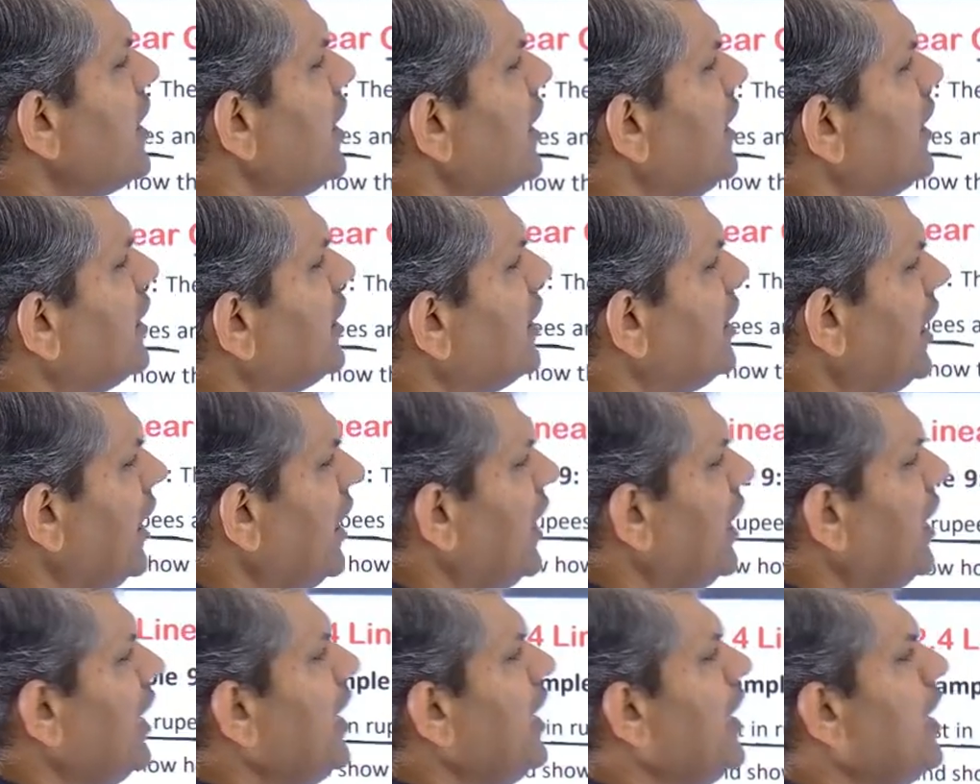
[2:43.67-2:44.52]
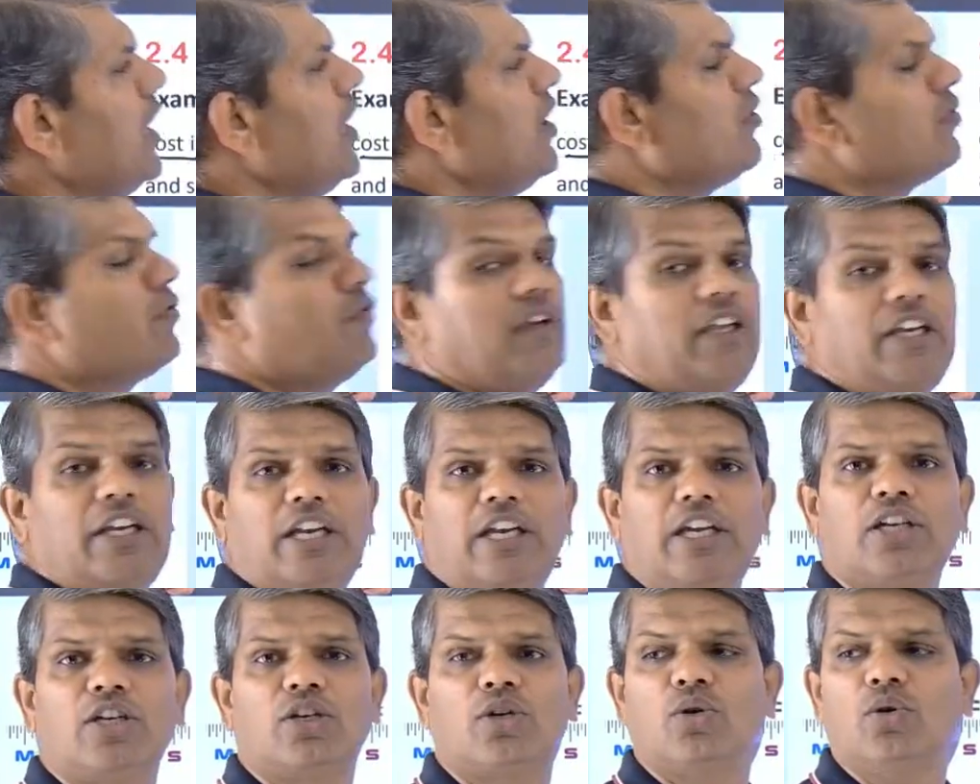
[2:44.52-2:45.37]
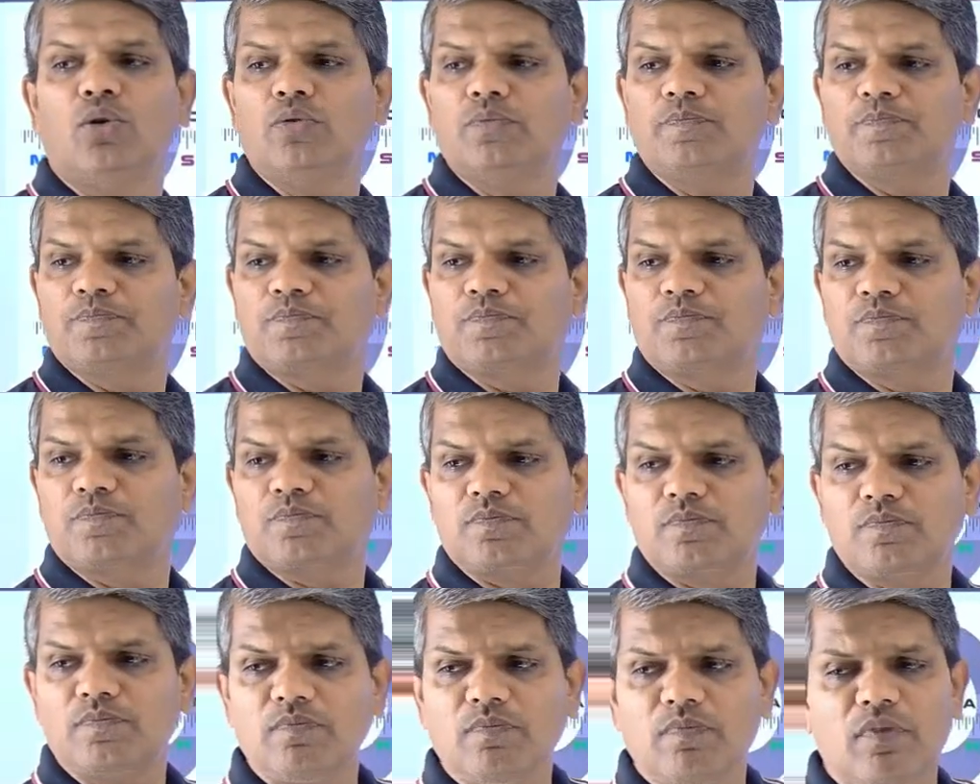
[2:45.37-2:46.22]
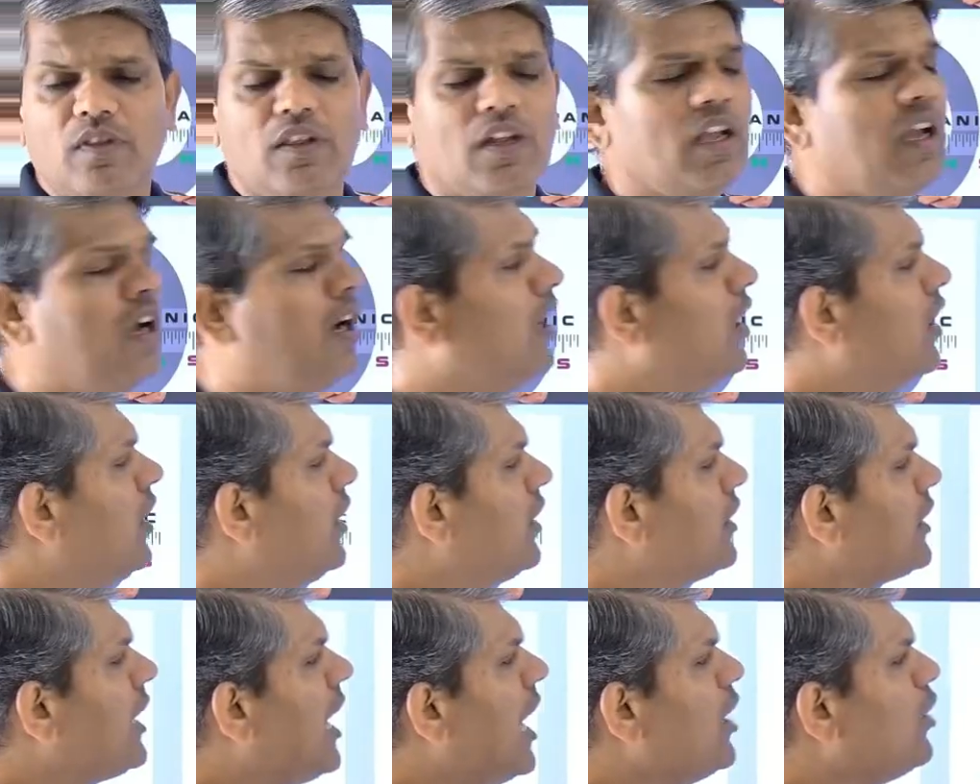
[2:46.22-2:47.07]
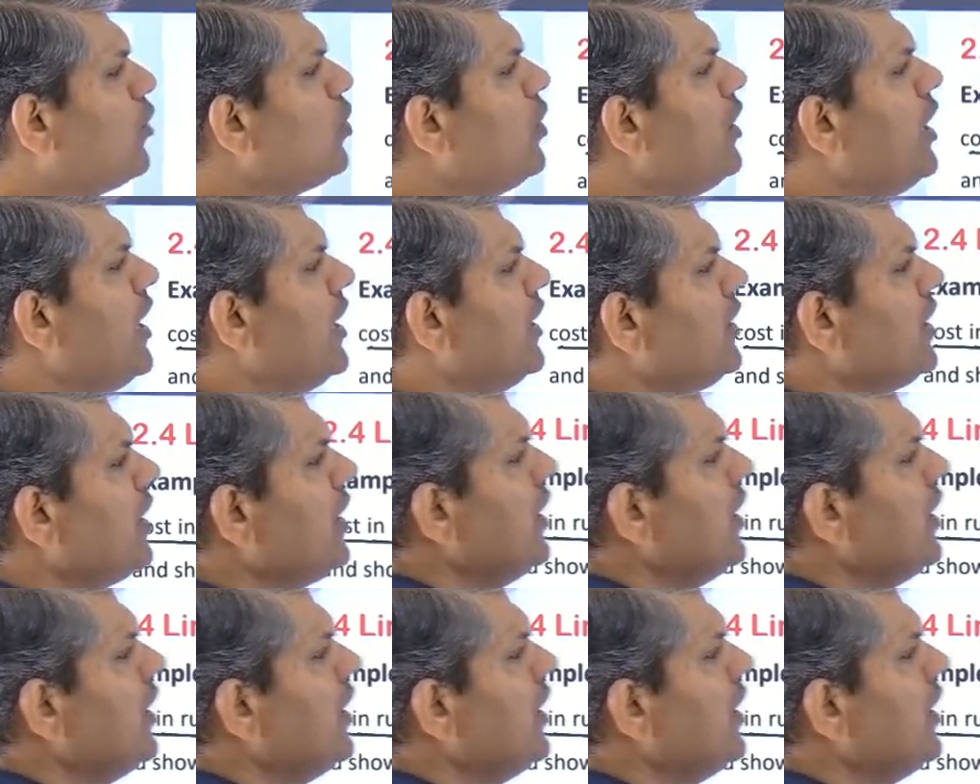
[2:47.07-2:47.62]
in D, we need to calculate